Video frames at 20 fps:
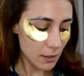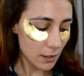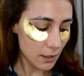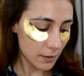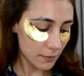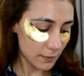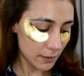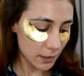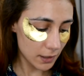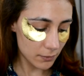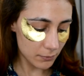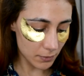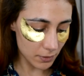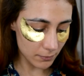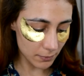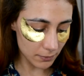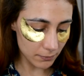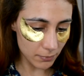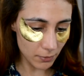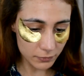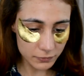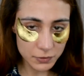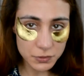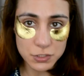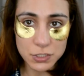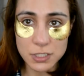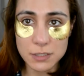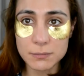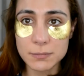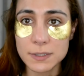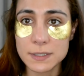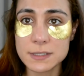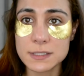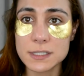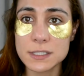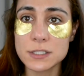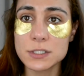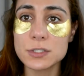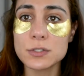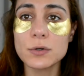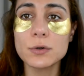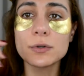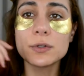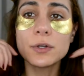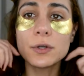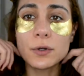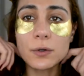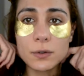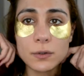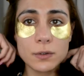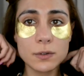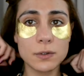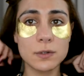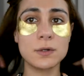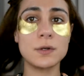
And they came on my Boxycharm as I showed you.